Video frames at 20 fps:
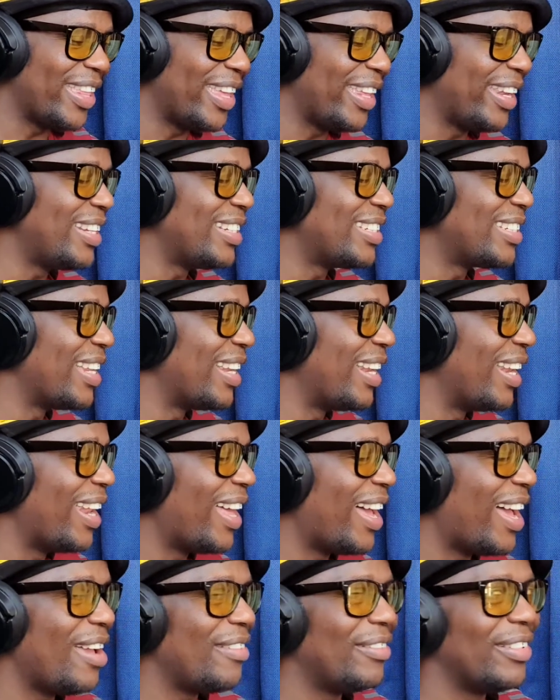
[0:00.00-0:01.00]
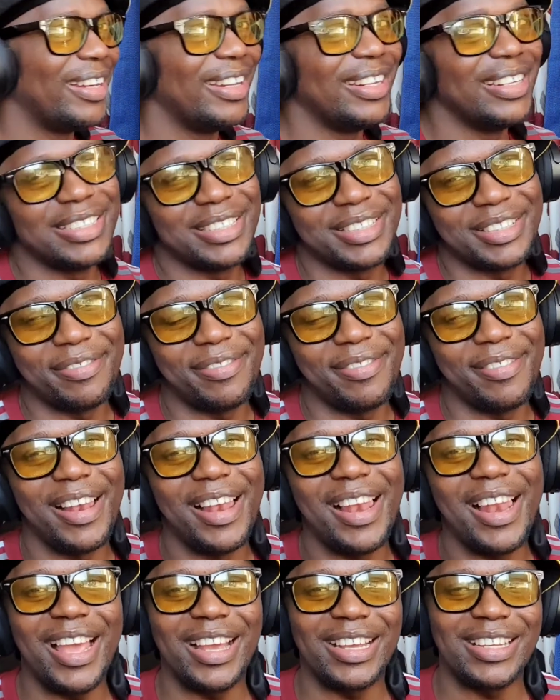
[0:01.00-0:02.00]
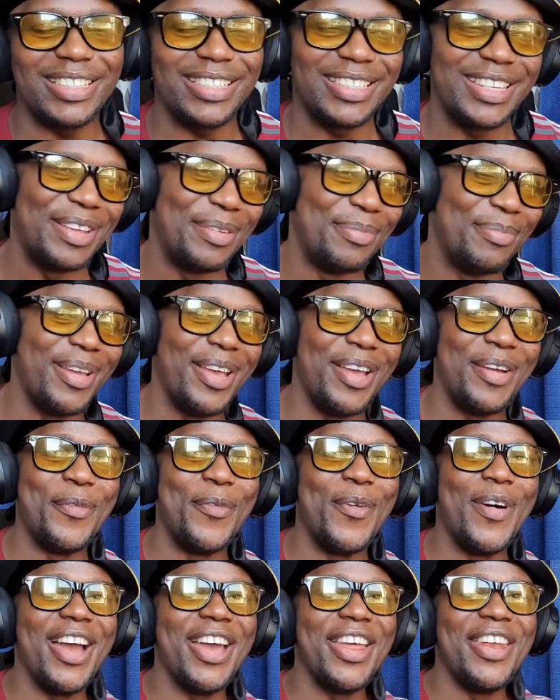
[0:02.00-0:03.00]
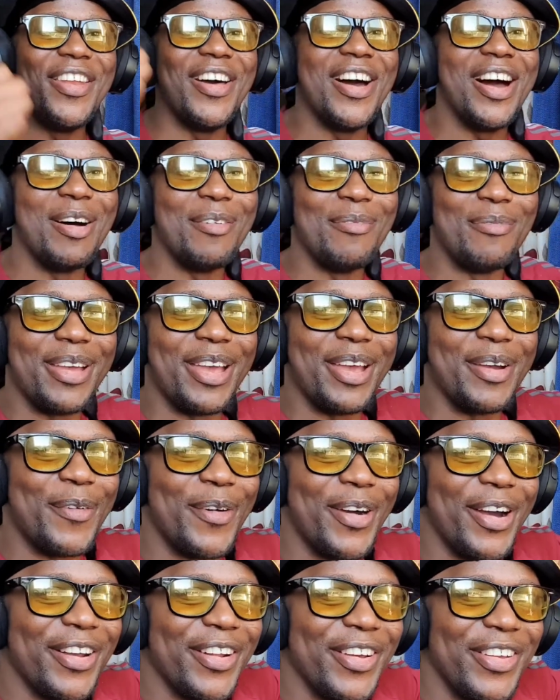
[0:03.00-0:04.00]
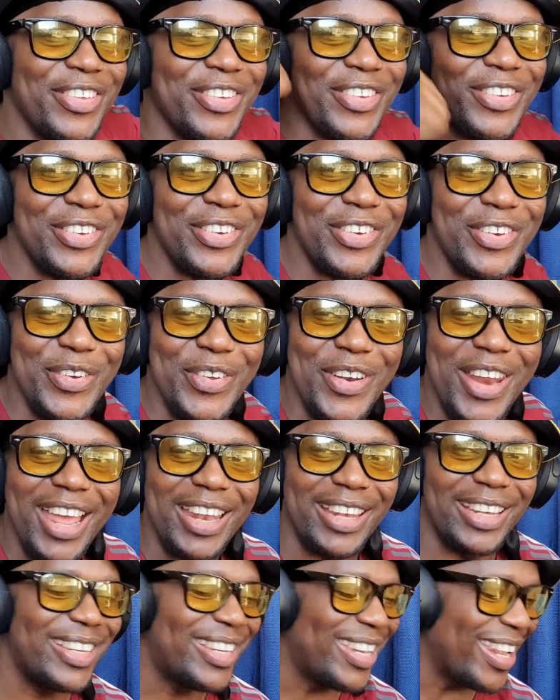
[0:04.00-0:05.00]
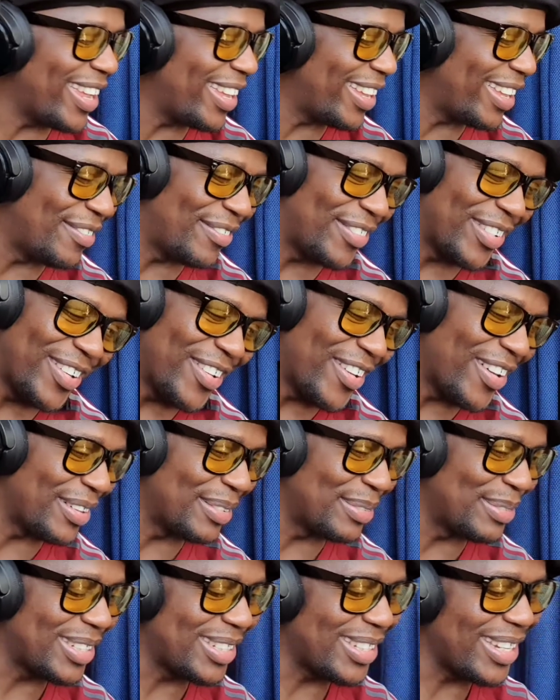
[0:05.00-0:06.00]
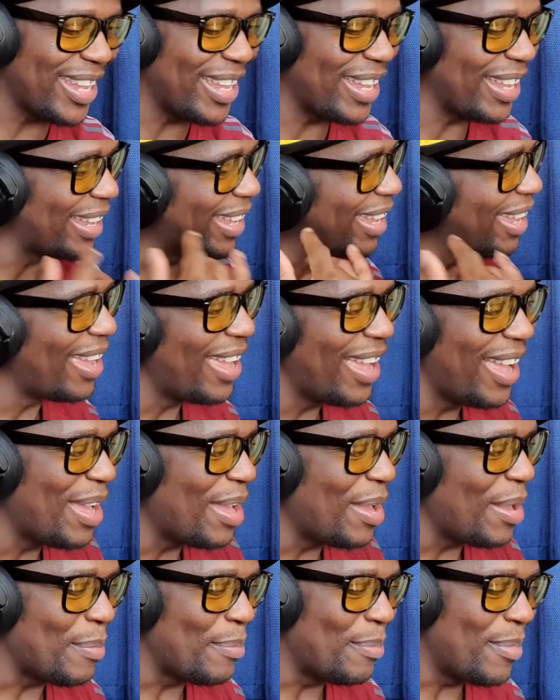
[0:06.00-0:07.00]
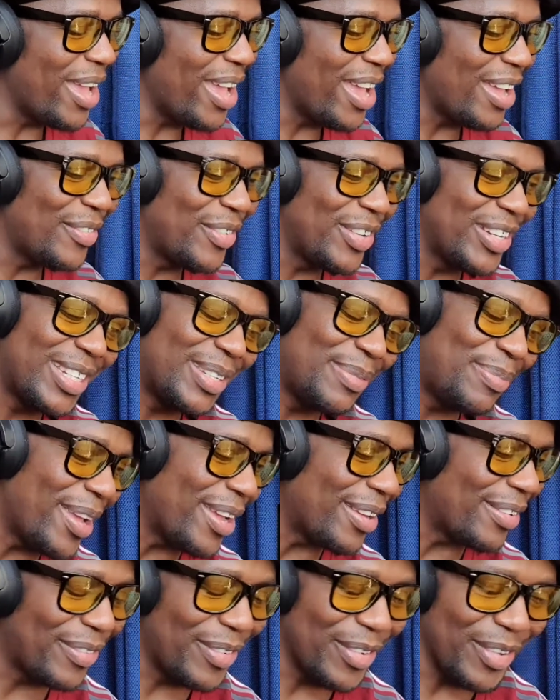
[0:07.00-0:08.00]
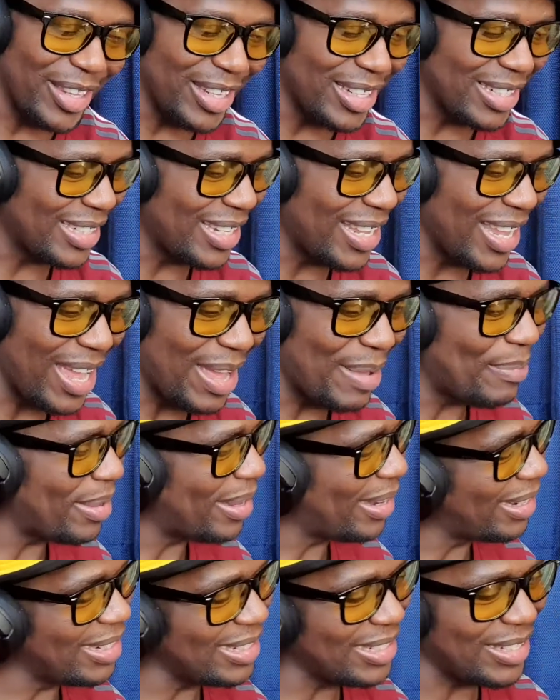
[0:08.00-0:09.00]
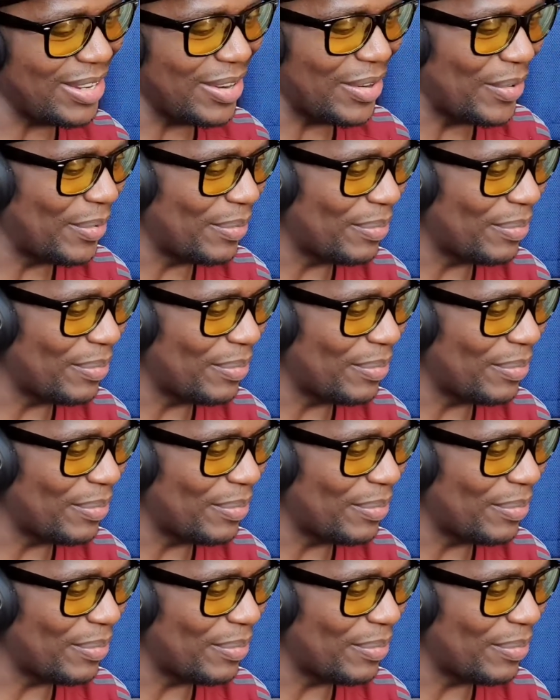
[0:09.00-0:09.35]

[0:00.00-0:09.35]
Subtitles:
that he's alive and he is flexing, man. Why not, man? Why don't you do that thing, if you know what I'm saying? Mad respect for this guy, man. Let's go.